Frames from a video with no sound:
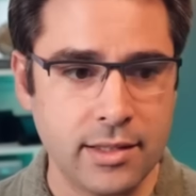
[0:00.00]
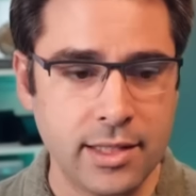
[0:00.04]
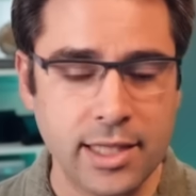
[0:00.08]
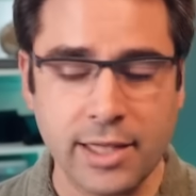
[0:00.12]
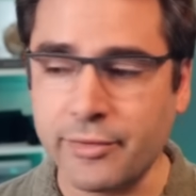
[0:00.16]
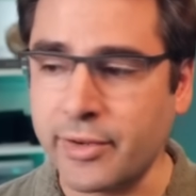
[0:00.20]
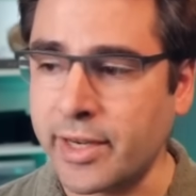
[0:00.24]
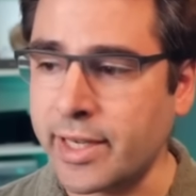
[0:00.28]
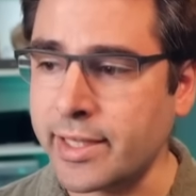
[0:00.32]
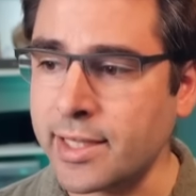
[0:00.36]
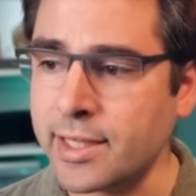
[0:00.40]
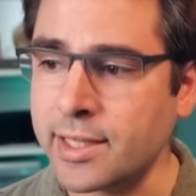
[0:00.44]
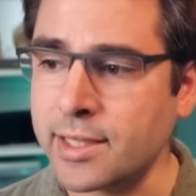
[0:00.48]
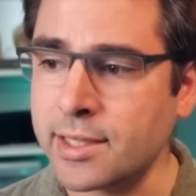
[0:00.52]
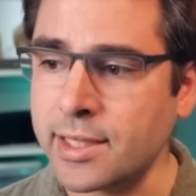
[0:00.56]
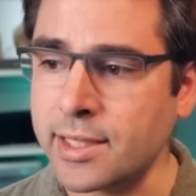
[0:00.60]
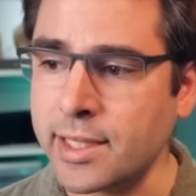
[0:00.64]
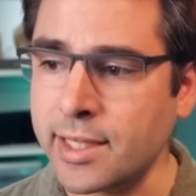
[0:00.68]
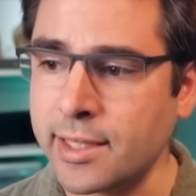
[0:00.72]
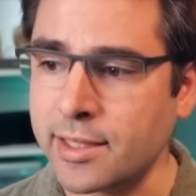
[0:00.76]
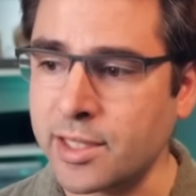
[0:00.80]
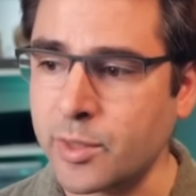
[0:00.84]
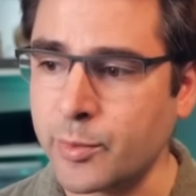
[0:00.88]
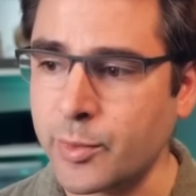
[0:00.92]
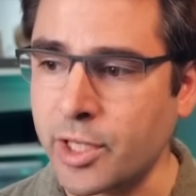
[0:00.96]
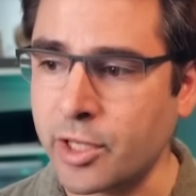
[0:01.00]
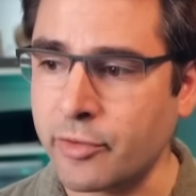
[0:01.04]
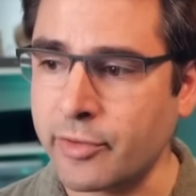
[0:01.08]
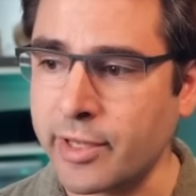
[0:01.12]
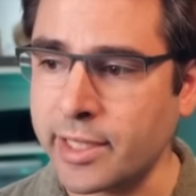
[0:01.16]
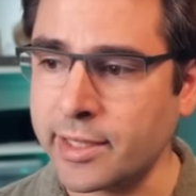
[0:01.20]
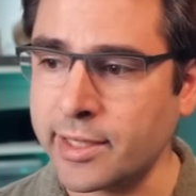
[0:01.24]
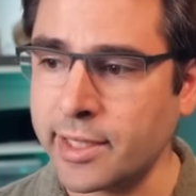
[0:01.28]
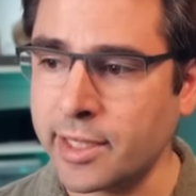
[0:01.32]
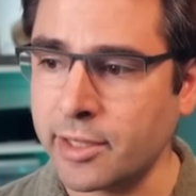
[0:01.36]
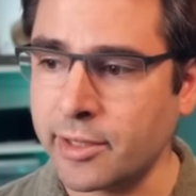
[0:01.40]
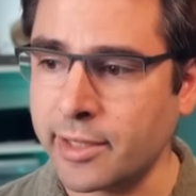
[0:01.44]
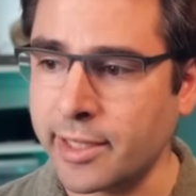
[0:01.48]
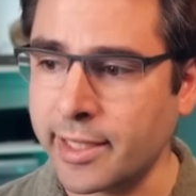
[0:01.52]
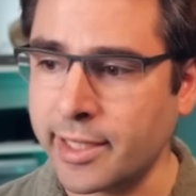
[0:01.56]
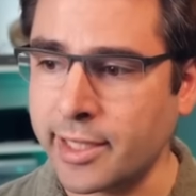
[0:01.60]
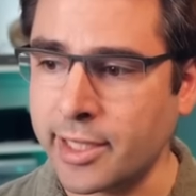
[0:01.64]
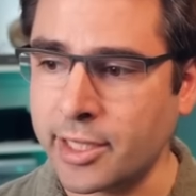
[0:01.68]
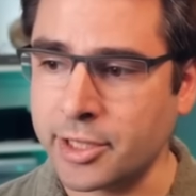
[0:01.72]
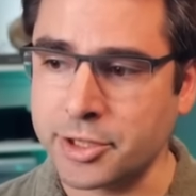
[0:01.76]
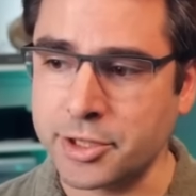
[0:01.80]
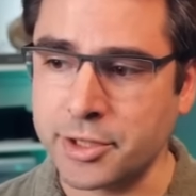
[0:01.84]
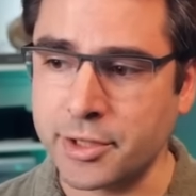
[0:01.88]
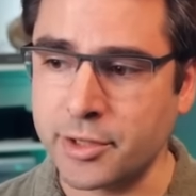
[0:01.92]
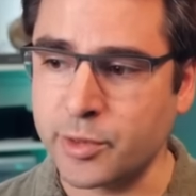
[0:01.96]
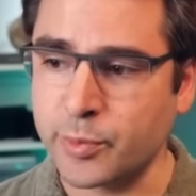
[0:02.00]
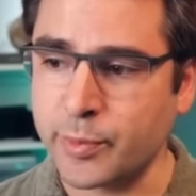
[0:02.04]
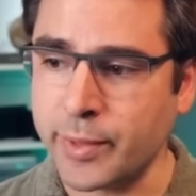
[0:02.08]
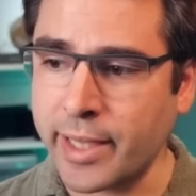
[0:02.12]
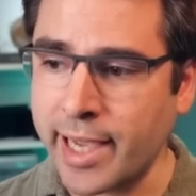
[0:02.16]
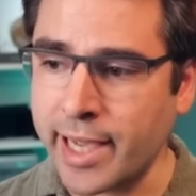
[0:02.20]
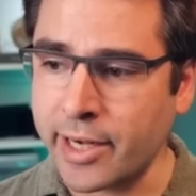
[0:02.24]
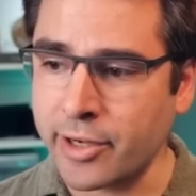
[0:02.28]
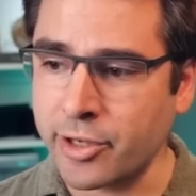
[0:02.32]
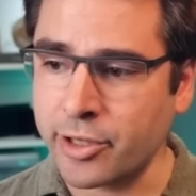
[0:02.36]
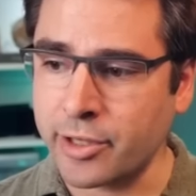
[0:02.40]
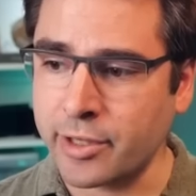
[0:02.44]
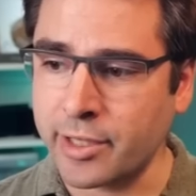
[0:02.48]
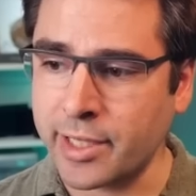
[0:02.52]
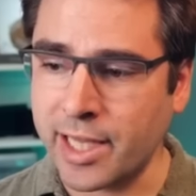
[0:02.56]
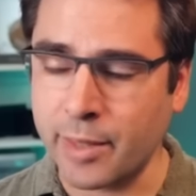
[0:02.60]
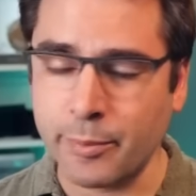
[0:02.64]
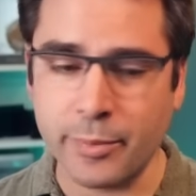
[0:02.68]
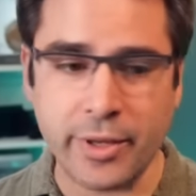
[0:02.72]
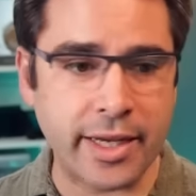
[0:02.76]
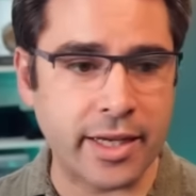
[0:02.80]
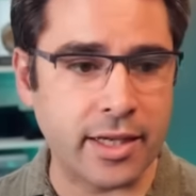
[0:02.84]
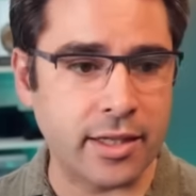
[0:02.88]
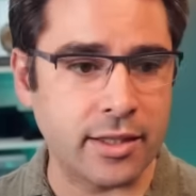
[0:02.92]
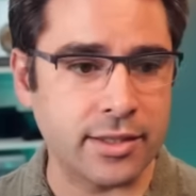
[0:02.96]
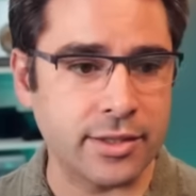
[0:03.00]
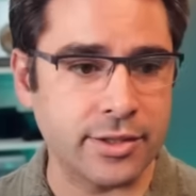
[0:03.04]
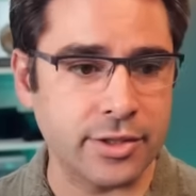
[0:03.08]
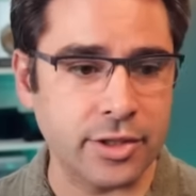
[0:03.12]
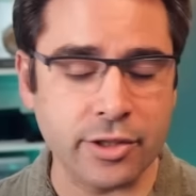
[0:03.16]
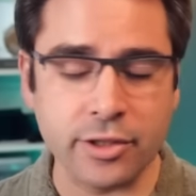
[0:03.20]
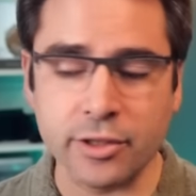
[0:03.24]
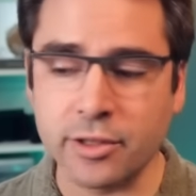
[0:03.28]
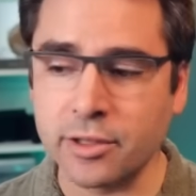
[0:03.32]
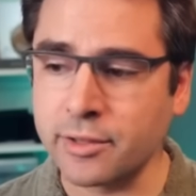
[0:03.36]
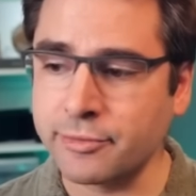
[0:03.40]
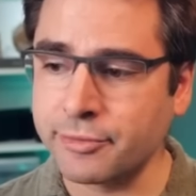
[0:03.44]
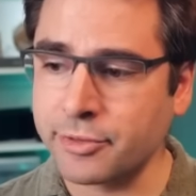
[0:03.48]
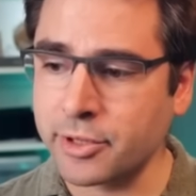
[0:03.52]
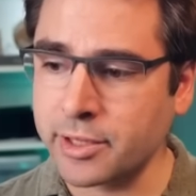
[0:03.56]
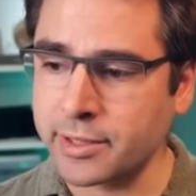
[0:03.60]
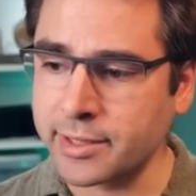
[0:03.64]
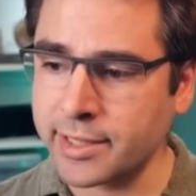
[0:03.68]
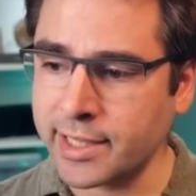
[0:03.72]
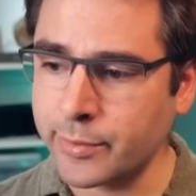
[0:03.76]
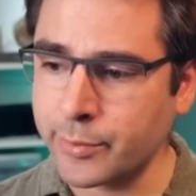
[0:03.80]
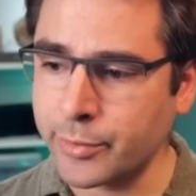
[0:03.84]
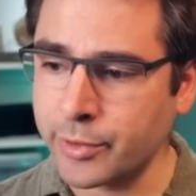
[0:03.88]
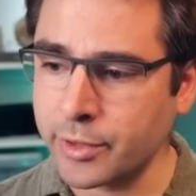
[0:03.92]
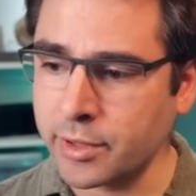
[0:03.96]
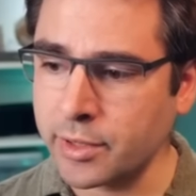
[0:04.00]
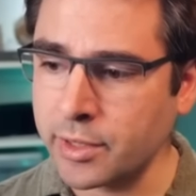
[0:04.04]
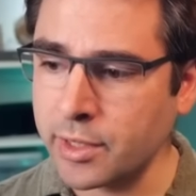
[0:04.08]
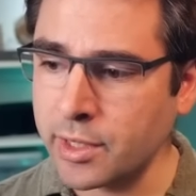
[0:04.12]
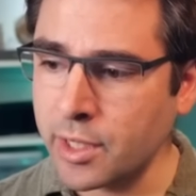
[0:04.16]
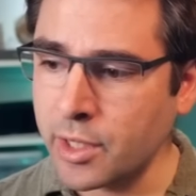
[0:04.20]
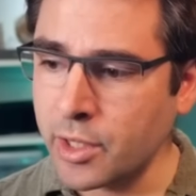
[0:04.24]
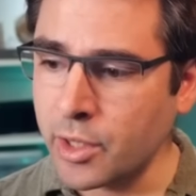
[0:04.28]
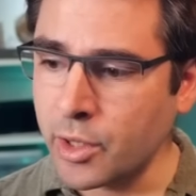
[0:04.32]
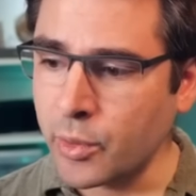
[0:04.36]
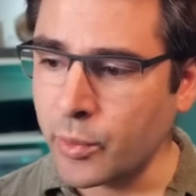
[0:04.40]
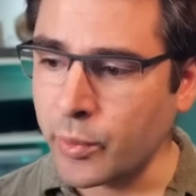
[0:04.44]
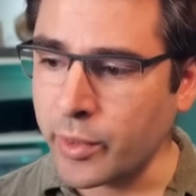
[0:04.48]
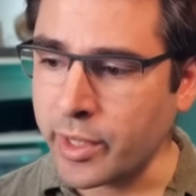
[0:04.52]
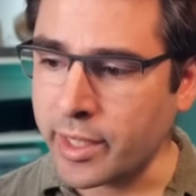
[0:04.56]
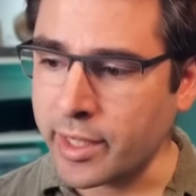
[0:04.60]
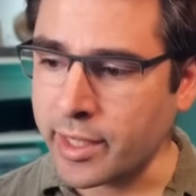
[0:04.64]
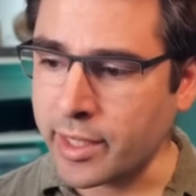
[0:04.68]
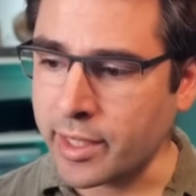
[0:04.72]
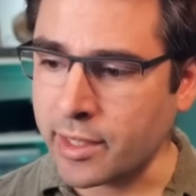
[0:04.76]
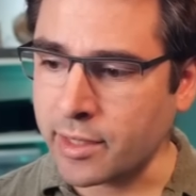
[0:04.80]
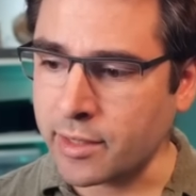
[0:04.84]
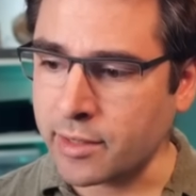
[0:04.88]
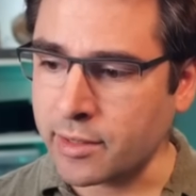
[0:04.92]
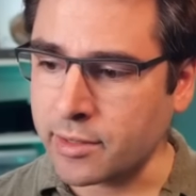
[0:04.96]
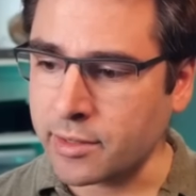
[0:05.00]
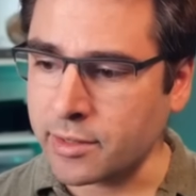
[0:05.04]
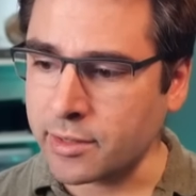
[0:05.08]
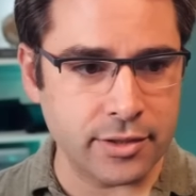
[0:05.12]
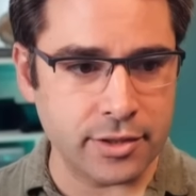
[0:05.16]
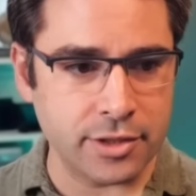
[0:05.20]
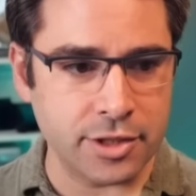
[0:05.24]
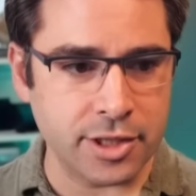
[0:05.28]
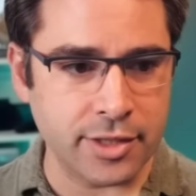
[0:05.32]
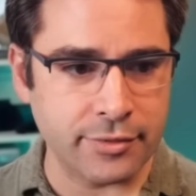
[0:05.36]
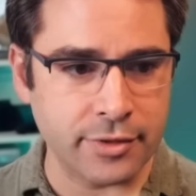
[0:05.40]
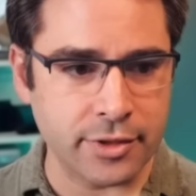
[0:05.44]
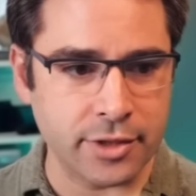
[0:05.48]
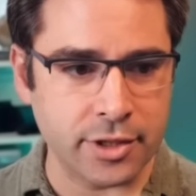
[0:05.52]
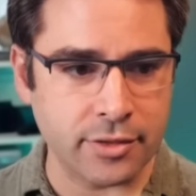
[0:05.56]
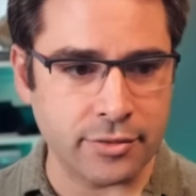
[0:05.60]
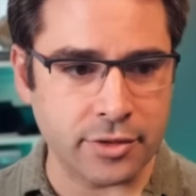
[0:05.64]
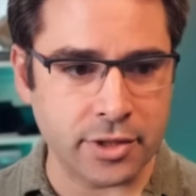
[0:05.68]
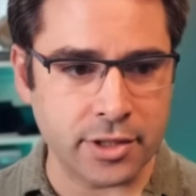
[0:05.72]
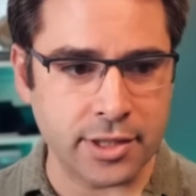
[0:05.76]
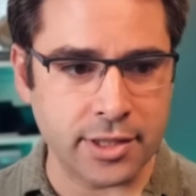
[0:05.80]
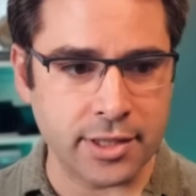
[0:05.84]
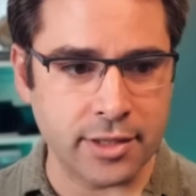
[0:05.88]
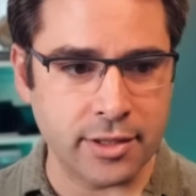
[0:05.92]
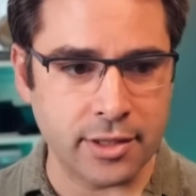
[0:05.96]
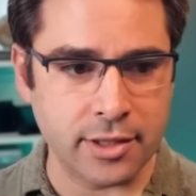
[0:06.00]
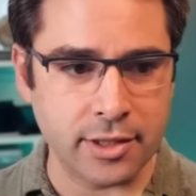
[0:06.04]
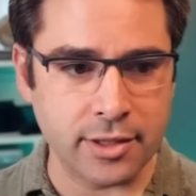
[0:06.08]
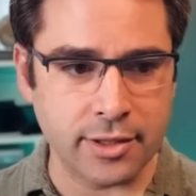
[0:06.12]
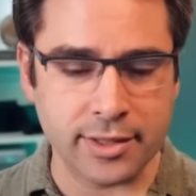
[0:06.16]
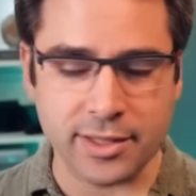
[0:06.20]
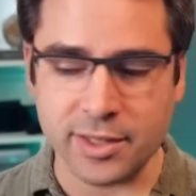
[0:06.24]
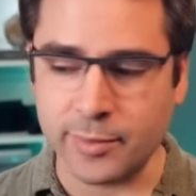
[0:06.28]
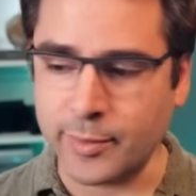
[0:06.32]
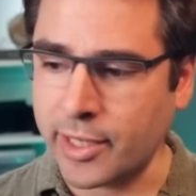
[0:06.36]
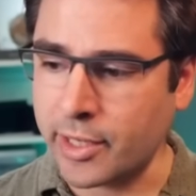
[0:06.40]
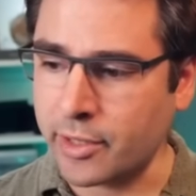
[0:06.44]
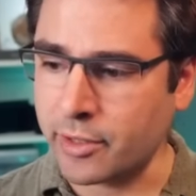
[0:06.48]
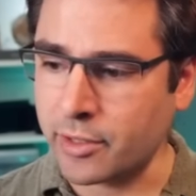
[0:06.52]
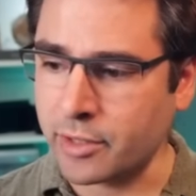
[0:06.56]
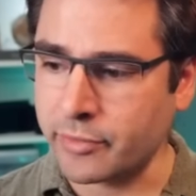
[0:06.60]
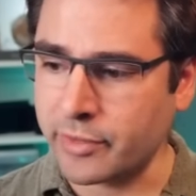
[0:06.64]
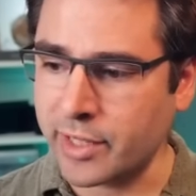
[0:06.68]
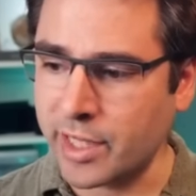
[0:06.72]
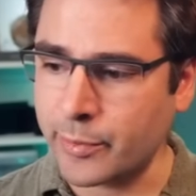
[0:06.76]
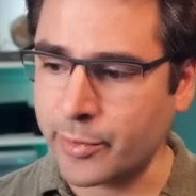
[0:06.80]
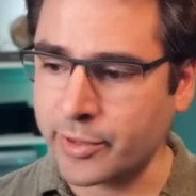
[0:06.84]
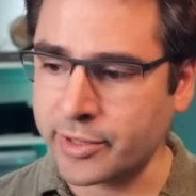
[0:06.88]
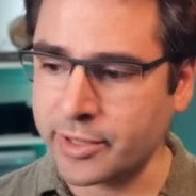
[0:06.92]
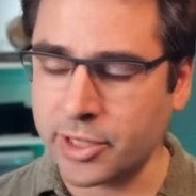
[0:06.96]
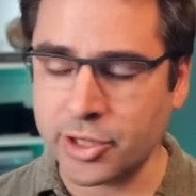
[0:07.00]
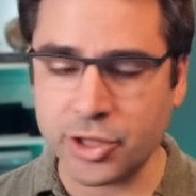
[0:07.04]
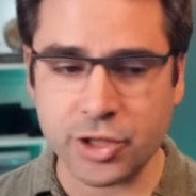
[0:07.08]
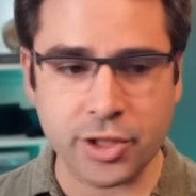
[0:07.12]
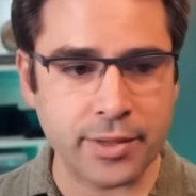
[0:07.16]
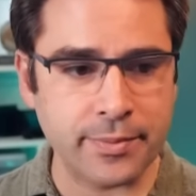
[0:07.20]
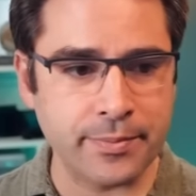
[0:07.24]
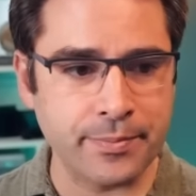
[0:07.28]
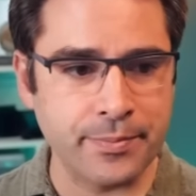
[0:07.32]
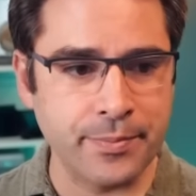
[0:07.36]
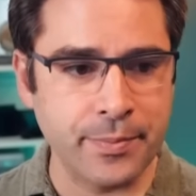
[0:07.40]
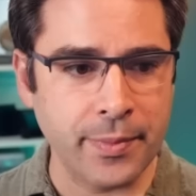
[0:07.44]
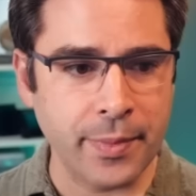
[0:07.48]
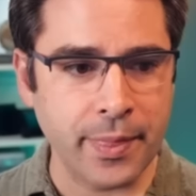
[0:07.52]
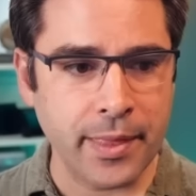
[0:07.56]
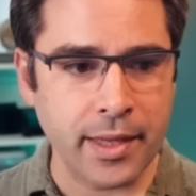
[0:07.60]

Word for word: If I didn't need it to be a rectangle, I can actually use pattern and make it a circle, for example. We can shift this over until it looks about in the right position.